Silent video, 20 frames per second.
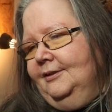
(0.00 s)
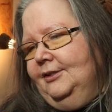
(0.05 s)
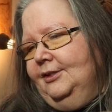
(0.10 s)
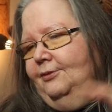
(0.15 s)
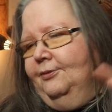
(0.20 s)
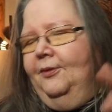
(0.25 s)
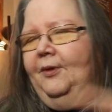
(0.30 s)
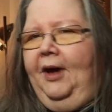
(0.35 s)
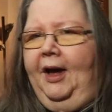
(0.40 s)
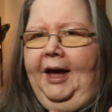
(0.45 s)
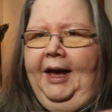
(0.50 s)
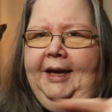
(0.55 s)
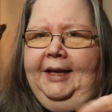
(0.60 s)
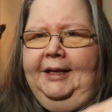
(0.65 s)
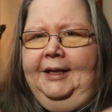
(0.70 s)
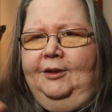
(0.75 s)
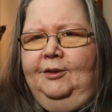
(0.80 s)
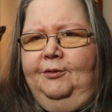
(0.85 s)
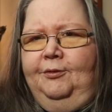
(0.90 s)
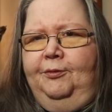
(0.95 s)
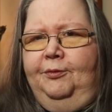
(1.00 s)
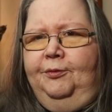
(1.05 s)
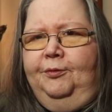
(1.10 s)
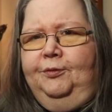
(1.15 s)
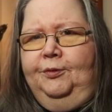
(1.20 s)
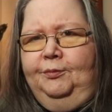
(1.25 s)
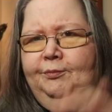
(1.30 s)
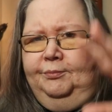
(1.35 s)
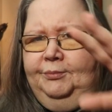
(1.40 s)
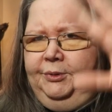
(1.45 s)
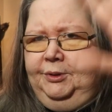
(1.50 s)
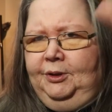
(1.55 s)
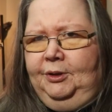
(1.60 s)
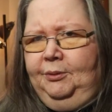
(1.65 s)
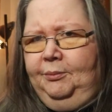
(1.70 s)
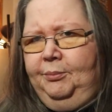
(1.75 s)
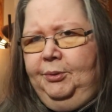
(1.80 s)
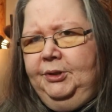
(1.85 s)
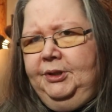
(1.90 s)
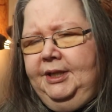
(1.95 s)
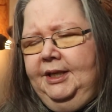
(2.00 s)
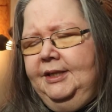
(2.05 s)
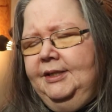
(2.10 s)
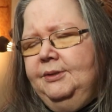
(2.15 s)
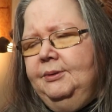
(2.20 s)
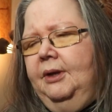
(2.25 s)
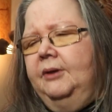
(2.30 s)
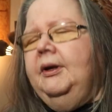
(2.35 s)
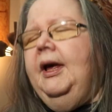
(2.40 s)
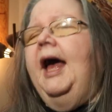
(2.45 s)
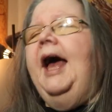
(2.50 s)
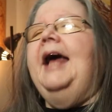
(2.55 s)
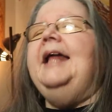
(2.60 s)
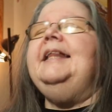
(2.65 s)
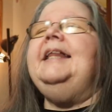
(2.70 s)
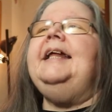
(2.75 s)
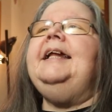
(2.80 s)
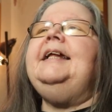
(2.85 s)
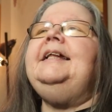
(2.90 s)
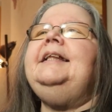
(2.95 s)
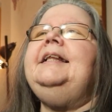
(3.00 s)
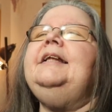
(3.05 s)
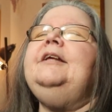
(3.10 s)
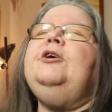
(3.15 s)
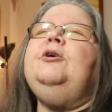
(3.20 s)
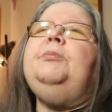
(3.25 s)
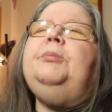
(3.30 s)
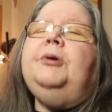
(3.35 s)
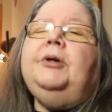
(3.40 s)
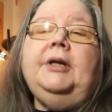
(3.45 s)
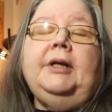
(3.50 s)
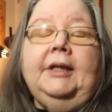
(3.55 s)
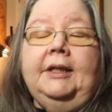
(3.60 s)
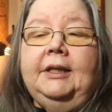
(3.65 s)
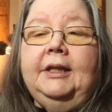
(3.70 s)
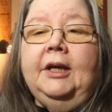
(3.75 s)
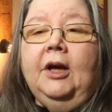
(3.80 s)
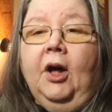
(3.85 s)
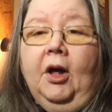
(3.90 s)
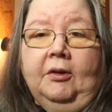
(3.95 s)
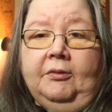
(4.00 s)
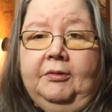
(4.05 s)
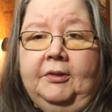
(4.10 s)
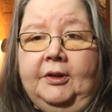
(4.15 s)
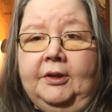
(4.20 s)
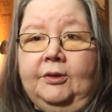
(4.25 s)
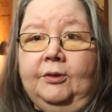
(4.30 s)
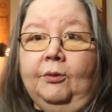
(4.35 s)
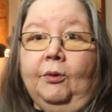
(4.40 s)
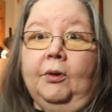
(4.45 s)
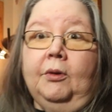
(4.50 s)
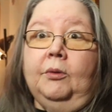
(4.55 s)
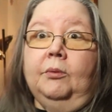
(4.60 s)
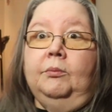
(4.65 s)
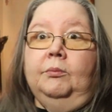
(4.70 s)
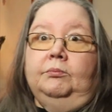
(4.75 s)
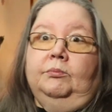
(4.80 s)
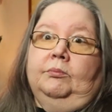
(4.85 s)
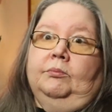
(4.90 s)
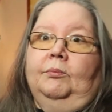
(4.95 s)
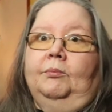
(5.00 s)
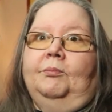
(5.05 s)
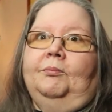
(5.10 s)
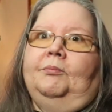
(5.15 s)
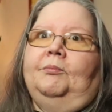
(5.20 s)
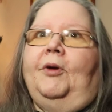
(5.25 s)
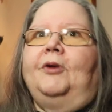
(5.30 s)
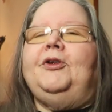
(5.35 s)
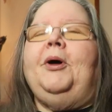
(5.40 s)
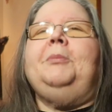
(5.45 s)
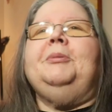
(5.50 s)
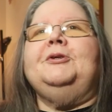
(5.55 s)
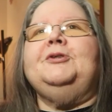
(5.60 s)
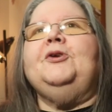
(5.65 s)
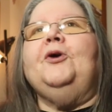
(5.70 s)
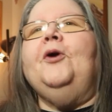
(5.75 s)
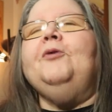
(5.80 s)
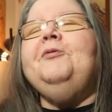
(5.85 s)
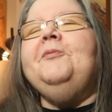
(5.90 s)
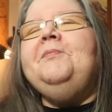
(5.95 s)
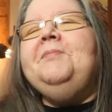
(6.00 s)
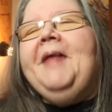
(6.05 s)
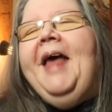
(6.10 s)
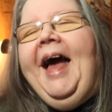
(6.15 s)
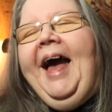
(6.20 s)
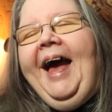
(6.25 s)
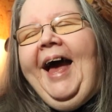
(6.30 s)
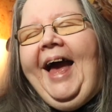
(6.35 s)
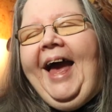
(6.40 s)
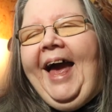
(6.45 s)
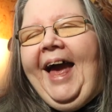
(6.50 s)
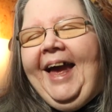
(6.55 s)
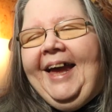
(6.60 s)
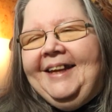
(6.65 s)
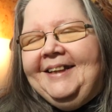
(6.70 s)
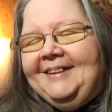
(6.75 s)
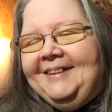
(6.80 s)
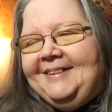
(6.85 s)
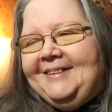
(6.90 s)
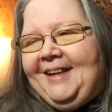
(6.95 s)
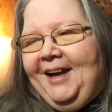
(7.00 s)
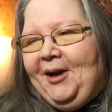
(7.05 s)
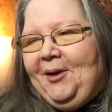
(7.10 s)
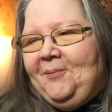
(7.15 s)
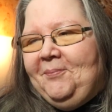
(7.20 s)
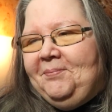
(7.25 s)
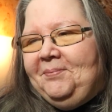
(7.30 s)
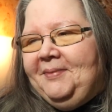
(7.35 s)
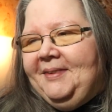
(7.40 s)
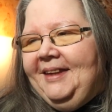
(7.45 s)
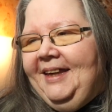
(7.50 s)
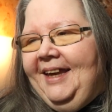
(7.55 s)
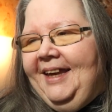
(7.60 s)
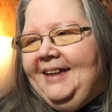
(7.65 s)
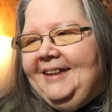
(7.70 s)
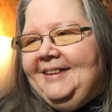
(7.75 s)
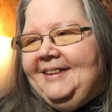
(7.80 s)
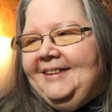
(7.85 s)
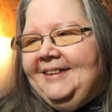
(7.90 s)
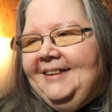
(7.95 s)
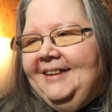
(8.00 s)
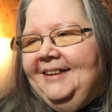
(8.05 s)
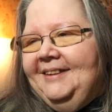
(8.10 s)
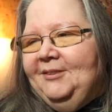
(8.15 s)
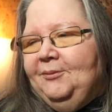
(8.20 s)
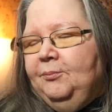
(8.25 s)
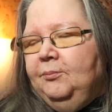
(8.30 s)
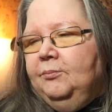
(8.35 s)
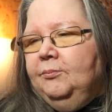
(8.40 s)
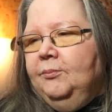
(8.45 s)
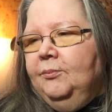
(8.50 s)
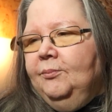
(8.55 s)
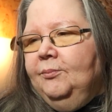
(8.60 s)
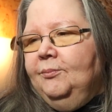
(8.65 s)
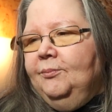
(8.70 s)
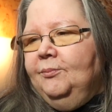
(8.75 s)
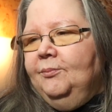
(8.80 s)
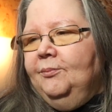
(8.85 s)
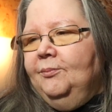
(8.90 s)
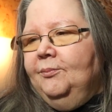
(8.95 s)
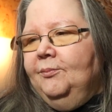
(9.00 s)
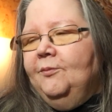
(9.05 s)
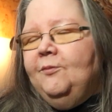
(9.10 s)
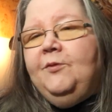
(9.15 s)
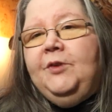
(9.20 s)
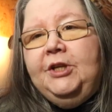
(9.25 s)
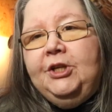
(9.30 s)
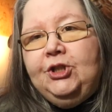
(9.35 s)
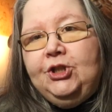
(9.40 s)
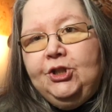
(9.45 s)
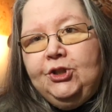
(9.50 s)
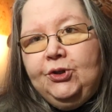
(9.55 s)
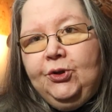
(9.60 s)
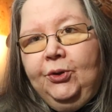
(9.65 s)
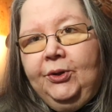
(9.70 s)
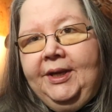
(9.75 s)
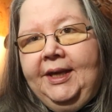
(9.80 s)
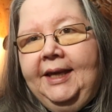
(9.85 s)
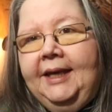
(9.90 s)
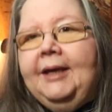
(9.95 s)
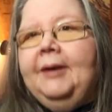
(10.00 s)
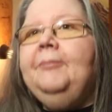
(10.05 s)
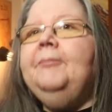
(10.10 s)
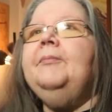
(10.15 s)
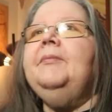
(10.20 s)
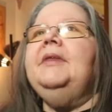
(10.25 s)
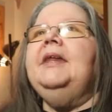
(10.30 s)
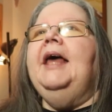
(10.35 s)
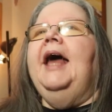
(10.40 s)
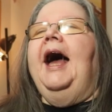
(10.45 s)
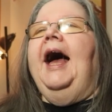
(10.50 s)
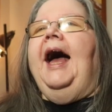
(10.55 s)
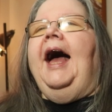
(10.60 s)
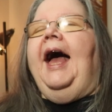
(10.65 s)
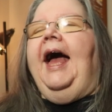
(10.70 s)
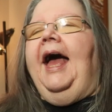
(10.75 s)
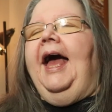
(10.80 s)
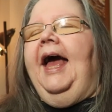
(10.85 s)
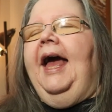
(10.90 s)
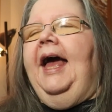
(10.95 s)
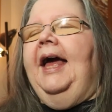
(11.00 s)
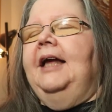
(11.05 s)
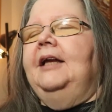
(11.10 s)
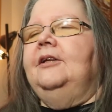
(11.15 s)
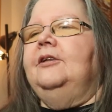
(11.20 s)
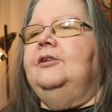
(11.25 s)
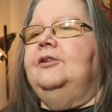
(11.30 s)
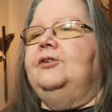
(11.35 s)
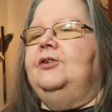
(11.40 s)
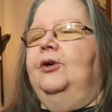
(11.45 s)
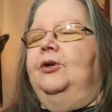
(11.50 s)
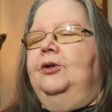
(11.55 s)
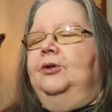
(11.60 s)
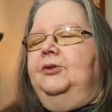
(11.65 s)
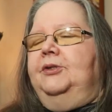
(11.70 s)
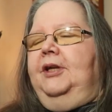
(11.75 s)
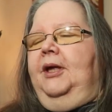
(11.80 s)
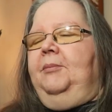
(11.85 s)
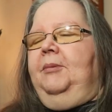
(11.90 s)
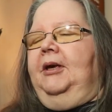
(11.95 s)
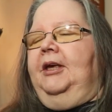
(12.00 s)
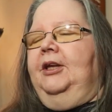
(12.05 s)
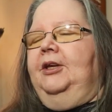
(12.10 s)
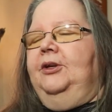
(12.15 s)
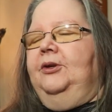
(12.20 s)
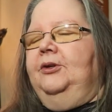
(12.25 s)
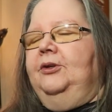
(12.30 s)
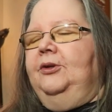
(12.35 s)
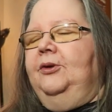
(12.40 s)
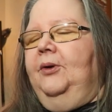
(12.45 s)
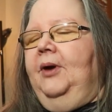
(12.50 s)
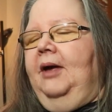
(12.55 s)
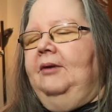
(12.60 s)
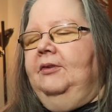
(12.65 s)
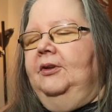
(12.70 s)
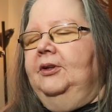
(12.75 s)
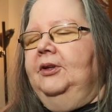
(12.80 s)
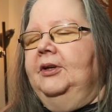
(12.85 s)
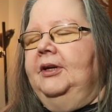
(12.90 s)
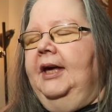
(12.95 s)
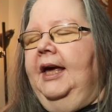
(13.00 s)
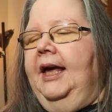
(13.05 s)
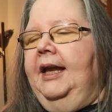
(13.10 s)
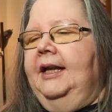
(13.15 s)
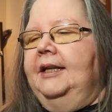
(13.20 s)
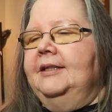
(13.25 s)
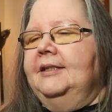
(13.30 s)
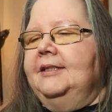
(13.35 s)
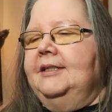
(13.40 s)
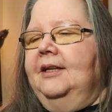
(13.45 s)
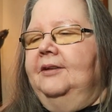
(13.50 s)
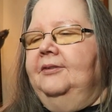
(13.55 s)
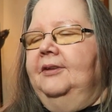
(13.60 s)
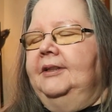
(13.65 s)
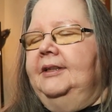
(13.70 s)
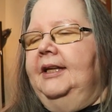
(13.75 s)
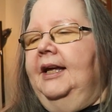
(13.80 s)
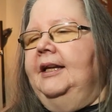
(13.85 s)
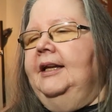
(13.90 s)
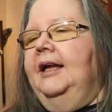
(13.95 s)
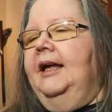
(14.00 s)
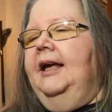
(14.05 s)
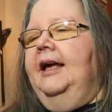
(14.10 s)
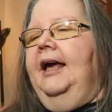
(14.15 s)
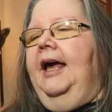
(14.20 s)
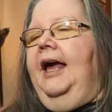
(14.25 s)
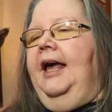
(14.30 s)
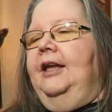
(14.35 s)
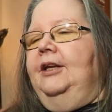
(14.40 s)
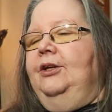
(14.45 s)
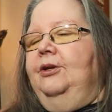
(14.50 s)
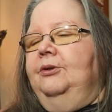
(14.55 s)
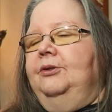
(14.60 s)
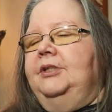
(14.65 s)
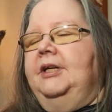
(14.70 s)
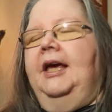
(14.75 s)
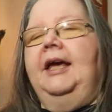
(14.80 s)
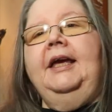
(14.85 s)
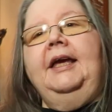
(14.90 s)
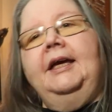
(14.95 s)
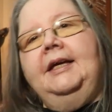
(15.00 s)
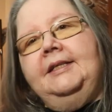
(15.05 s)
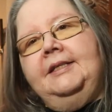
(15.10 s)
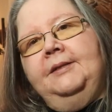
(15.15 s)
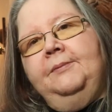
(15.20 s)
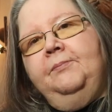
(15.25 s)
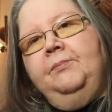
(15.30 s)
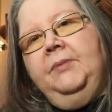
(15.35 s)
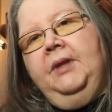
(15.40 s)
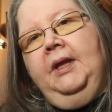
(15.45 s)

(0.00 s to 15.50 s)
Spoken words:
divide and, you know, put things around. Then you put it in the oven or on top of the stove, and it finishes cooking. And so you stand back and you have a look at it and stuff like that, and you take it